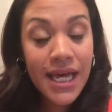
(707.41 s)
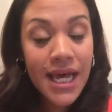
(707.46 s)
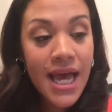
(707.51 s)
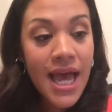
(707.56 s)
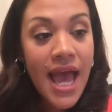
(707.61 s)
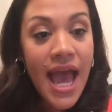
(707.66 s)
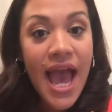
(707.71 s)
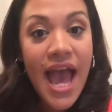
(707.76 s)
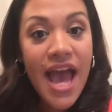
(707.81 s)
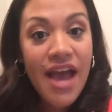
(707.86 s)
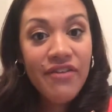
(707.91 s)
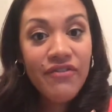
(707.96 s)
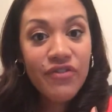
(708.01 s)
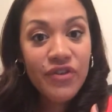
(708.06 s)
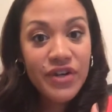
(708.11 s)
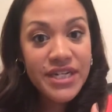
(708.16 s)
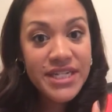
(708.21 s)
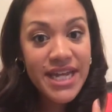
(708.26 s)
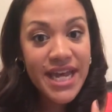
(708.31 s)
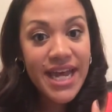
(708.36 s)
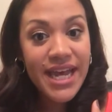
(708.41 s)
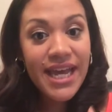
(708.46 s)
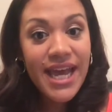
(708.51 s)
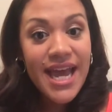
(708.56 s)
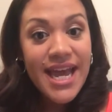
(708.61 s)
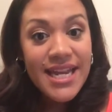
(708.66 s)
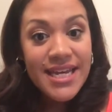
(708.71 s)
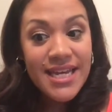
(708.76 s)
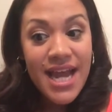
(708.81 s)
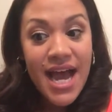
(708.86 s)
every day
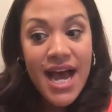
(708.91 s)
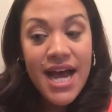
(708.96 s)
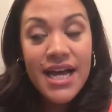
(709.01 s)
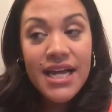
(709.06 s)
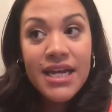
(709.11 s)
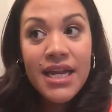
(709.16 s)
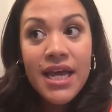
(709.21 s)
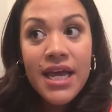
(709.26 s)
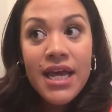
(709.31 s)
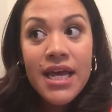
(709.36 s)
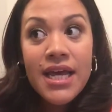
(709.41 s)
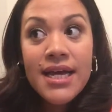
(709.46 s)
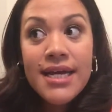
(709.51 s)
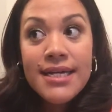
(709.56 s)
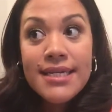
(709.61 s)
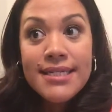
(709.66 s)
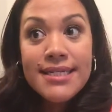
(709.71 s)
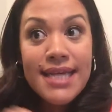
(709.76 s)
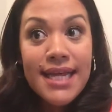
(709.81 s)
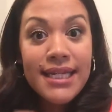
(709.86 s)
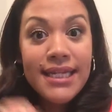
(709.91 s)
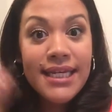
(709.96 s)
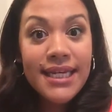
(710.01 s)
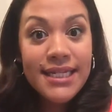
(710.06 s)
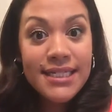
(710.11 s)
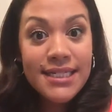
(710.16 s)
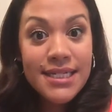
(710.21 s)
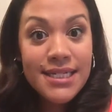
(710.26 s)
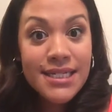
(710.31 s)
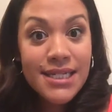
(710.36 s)
and not selling it
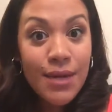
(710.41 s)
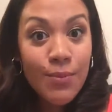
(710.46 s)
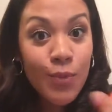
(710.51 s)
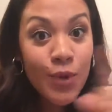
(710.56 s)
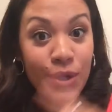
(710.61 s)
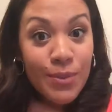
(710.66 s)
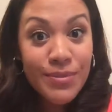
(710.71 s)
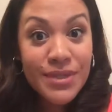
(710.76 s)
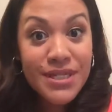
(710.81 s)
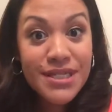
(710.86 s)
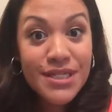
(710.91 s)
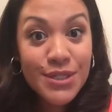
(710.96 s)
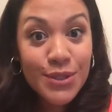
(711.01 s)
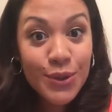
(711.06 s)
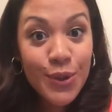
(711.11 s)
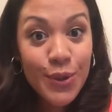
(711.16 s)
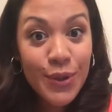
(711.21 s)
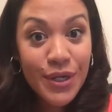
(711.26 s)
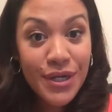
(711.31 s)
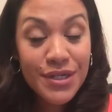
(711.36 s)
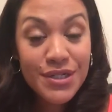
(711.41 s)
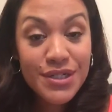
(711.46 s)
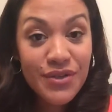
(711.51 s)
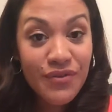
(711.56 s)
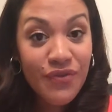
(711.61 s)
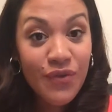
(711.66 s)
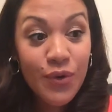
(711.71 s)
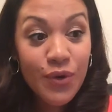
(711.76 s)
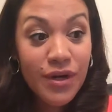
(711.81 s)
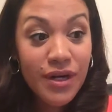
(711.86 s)
to someone but still going to
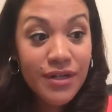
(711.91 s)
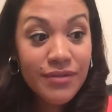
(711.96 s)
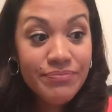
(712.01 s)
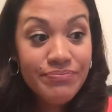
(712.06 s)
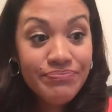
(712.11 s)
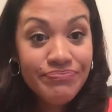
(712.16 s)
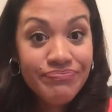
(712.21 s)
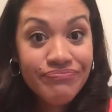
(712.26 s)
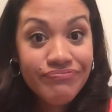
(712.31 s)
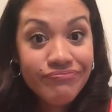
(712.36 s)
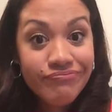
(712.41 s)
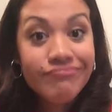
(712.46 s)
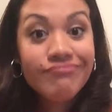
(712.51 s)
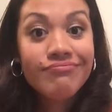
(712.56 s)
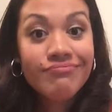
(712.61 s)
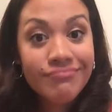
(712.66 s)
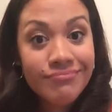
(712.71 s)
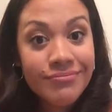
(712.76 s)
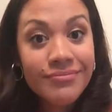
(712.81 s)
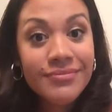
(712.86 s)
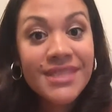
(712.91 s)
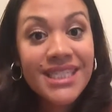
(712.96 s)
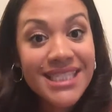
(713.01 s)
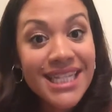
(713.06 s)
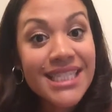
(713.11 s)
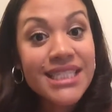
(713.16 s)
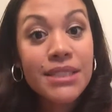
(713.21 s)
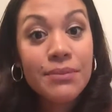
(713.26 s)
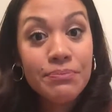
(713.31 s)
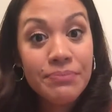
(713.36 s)
Sephora. That's
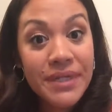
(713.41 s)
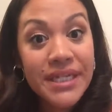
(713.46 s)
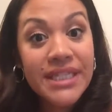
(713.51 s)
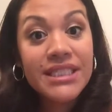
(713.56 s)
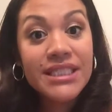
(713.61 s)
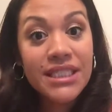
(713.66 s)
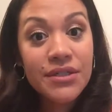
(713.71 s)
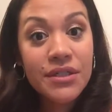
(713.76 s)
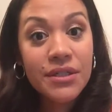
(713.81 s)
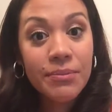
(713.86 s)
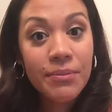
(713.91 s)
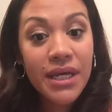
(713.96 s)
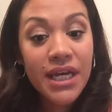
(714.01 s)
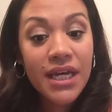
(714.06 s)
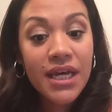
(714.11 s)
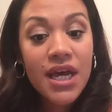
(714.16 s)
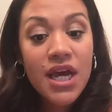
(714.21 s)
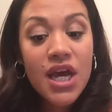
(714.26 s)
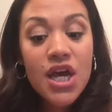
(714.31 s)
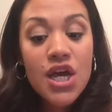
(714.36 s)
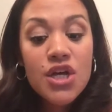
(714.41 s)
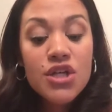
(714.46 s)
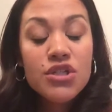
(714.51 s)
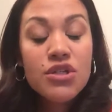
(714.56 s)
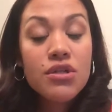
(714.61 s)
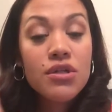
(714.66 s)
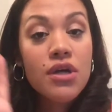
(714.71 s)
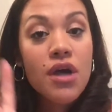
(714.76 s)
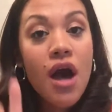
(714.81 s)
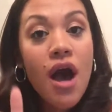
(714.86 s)
a big deal to me. So the
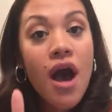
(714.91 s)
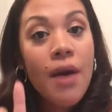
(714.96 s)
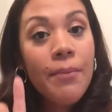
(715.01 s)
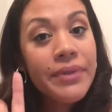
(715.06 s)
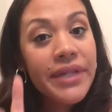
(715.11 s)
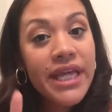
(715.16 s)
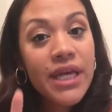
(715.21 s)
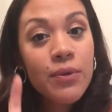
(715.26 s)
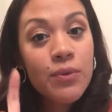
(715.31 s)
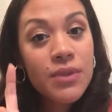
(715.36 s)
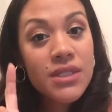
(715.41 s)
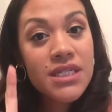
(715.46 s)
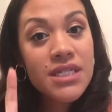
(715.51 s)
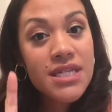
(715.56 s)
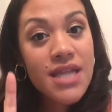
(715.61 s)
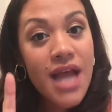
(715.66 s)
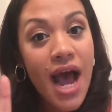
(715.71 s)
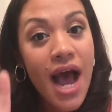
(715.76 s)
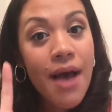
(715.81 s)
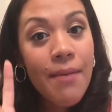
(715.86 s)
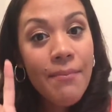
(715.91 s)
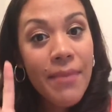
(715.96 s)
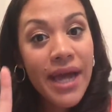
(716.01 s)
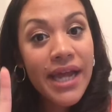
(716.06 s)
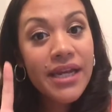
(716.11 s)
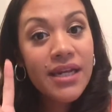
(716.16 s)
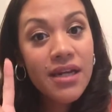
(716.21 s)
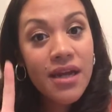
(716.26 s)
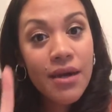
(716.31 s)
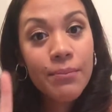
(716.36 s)
comp plan was not my
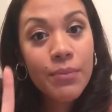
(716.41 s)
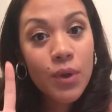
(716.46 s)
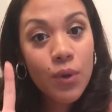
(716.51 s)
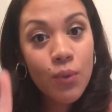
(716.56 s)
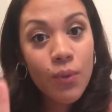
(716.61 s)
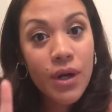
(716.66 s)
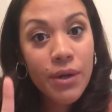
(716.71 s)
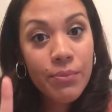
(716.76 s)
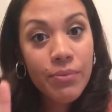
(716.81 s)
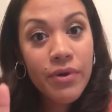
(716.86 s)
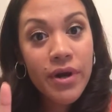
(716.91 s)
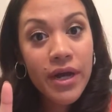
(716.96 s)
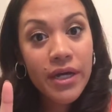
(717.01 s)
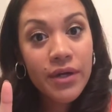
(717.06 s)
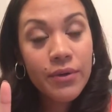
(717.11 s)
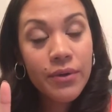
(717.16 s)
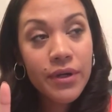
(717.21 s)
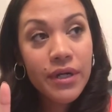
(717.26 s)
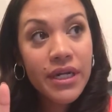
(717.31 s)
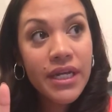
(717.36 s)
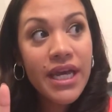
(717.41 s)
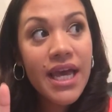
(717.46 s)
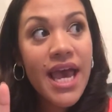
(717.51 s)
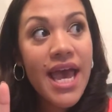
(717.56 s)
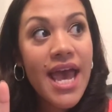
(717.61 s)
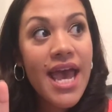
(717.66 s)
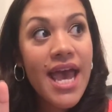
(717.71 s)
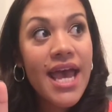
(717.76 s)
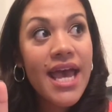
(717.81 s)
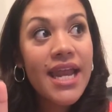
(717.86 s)
number one priority,
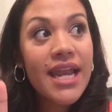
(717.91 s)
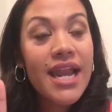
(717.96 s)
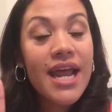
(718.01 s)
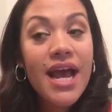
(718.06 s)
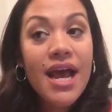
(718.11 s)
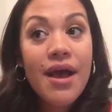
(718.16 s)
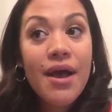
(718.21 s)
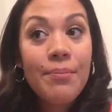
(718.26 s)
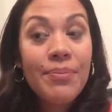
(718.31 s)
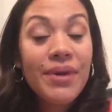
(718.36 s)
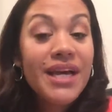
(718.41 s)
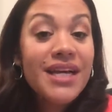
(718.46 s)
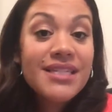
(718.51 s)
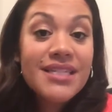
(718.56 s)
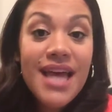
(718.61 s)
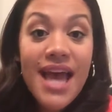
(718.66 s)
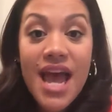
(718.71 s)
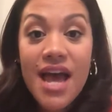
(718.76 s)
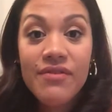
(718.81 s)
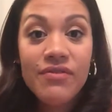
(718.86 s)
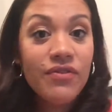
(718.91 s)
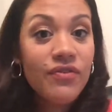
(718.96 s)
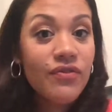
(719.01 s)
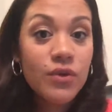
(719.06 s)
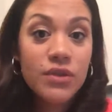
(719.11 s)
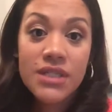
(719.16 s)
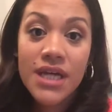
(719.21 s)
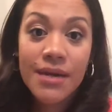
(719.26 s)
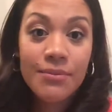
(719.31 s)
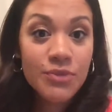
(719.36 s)
and because I have a
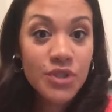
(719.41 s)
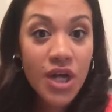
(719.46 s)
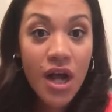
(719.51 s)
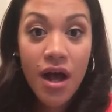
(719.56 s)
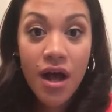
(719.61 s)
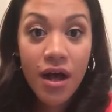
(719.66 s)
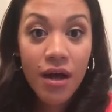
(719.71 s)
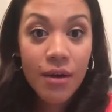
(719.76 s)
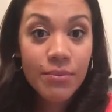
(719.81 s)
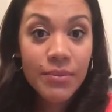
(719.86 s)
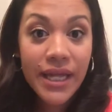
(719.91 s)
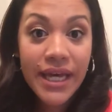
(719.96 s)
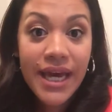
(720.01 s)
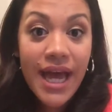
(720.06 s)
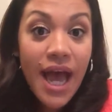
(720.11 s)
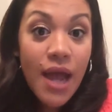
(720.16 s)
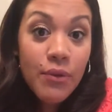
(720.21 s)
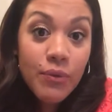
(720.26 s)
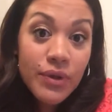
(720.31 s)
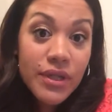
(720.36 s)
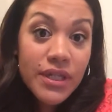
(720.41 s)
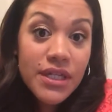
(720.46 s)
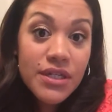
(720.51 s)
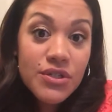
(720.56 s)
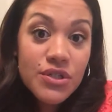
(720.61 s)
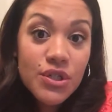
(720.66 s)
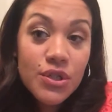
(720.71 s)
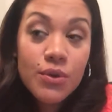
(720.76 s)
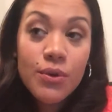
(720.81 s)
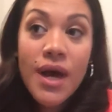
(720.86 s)
full-time job, like I really
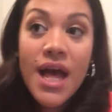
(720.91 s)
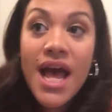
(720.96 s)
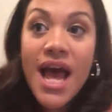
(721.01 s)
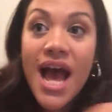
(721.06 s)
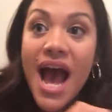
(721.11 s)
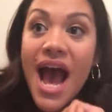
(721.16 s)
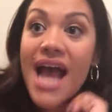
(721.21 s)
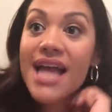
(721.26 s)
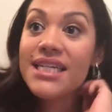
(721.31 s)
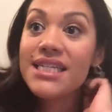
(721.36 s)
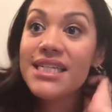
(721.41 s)
do. I didn't